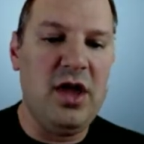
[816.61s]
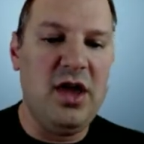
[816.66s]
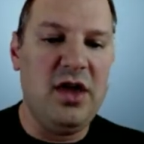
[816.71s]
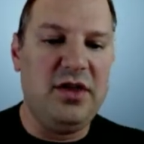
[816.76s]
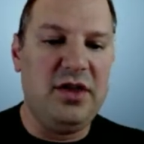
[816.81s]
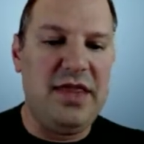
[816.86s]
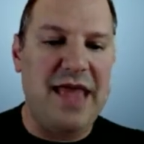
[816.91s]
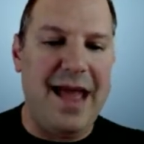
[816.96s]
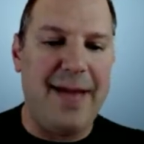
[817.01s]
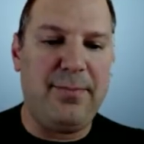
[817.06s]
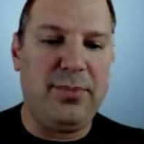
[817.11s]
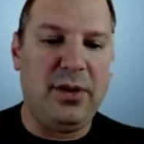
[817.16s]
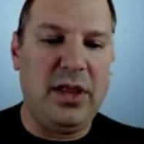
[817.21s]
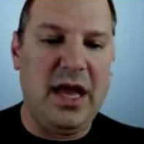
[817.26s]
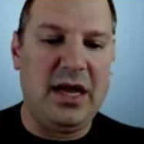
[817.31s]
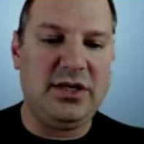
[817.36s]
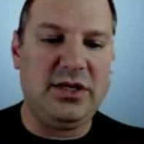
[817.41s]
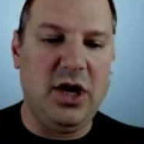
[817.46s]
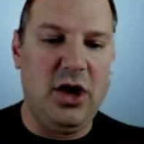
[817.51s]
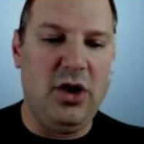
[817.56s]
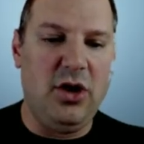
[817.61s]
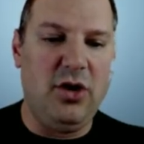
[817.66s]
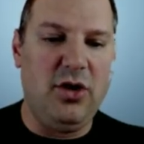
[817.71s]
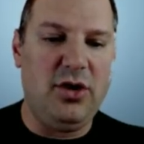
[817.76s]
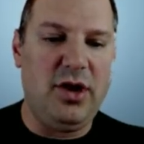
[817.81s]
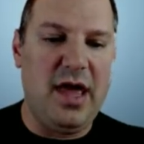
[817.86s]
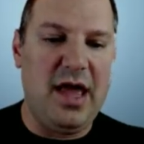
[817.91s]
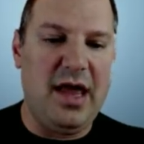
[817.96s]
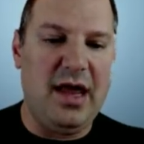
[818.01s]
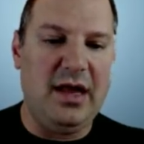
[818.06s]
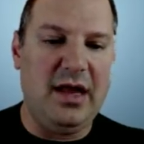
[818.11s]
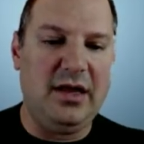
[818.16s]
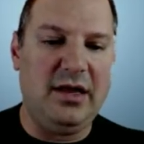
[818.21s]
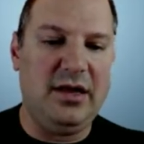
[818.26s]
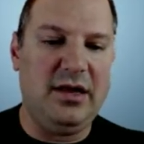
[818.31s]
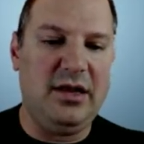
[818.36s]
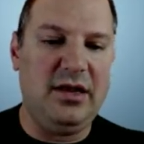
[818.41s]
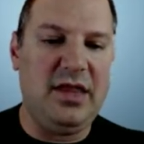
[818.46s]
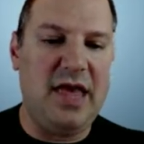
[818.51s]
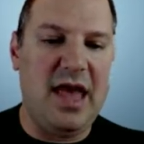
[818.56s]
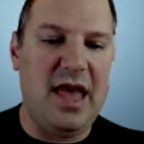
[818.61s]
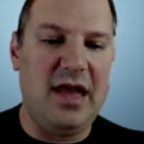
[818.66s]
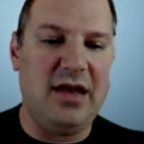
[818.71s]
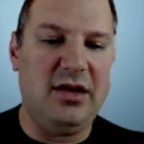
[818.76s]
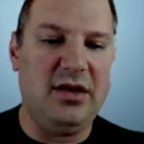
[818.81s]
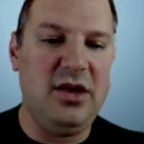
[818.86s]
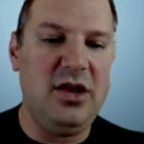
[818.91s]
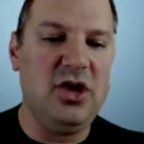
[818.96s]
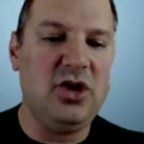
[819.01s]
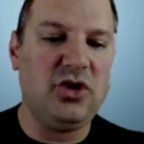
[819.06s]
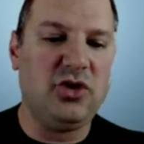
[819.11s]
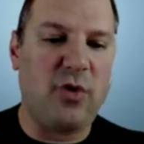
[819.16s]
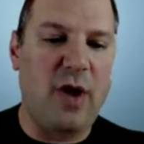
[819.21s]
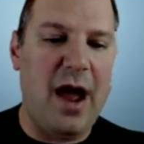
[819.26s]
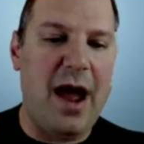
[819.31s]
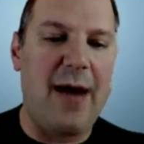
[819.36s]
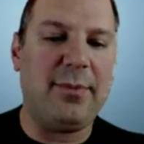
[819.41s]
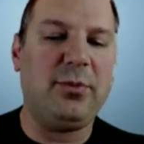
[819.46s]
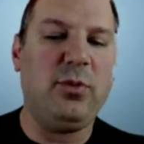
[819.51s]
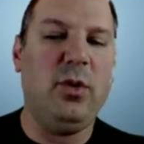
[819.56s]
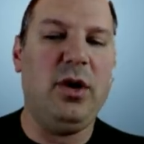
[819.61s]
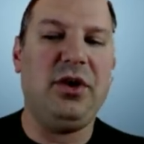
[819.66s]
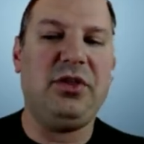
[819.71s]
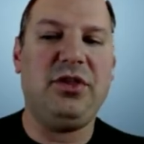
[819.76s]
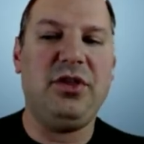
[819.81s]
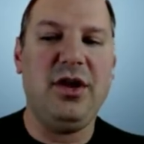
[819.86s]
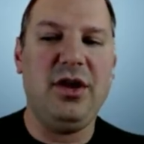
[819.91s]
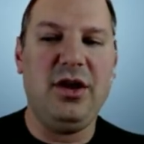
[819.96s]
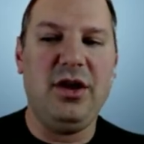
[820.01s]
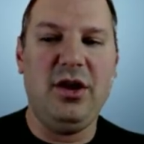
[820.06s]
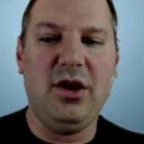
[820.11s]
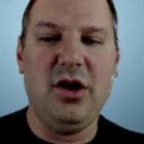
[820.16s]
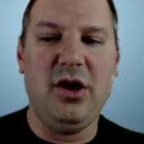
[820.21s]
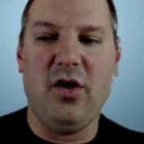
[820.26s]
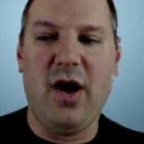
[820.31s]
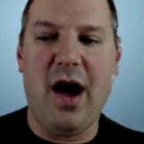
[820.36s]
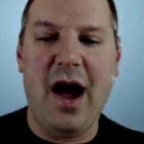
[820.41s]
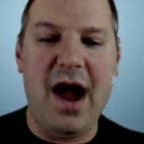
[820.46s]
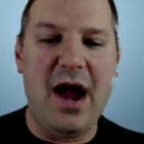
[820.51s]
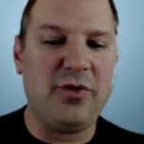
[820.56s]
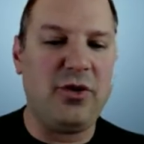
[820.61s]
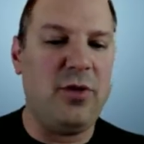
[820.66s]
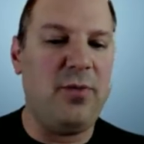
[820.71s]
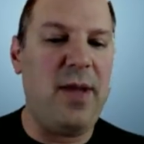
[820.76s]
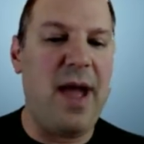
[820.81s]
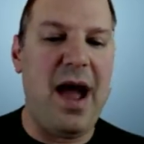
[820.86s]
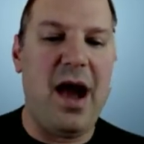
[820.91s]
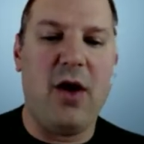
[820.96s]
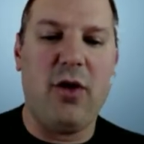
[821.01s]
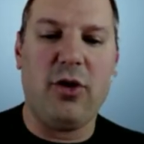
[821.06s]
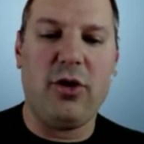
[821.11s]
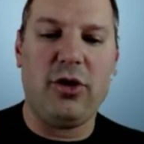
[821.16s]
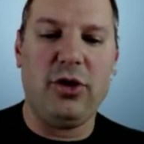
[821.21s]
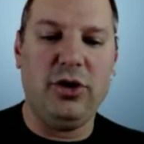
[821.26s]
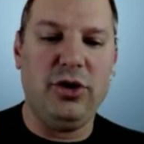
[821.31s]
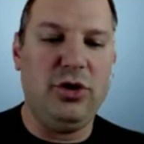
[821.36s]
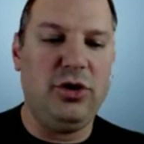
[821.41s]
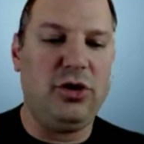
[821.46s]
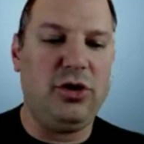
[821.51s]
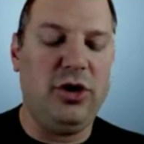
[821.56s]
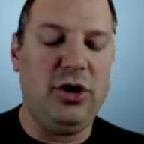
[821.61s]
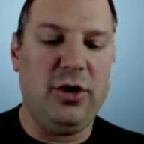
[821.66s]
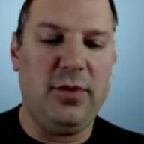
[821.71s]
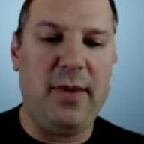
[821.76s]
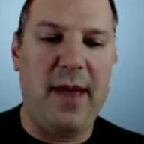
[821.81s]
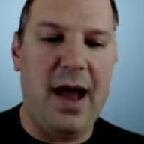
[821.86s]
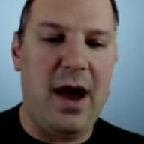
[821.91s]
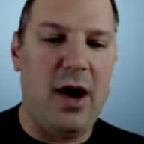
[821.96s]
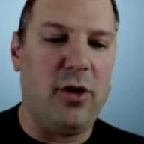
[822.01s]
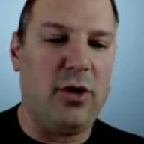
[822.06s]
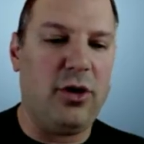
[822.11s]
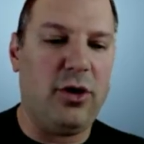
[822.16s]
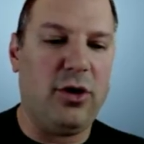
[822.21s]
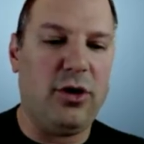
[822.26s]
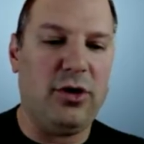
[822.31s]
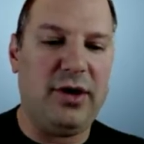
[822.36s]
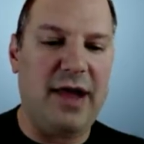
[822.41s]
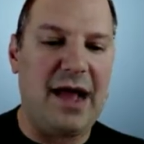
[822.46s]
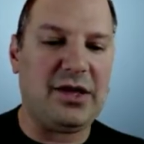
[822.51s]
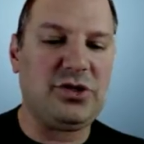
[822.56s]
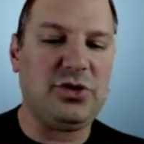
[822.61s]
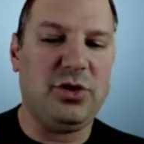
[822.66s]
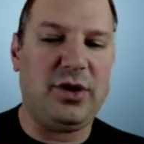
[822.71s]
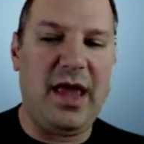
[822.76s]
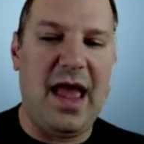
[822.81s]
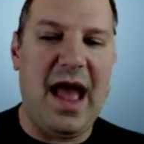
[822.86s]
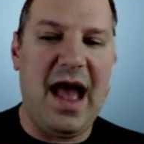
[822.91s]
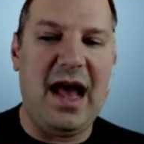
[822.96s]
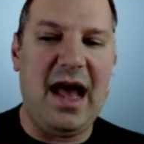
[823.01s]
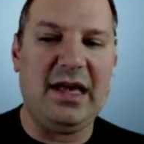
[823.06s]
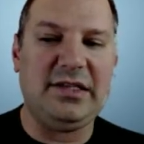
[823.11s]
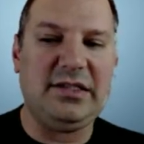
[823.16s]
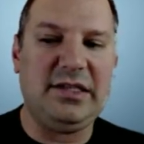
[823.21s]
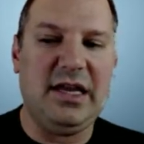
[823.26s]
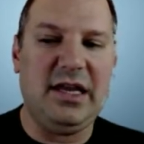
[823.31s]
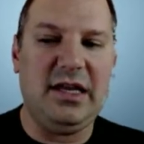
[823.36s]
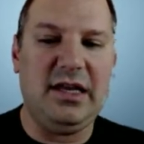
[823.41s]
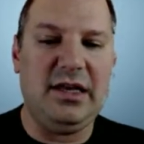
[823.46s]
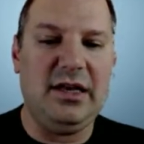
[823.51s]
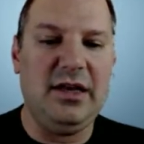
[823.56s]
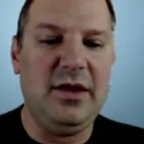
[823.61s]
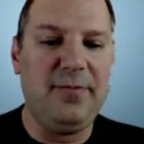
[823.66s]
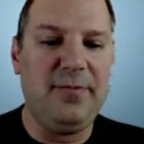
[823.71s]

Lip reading: then that plateaued and then dropped with hydropower, nuclear power, natural gas, and